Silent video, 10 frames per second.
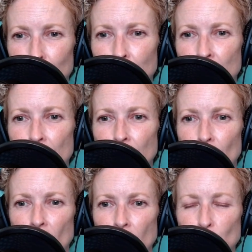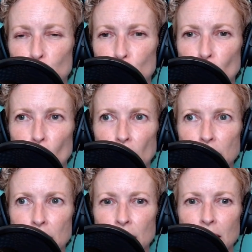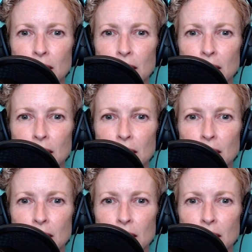There are broad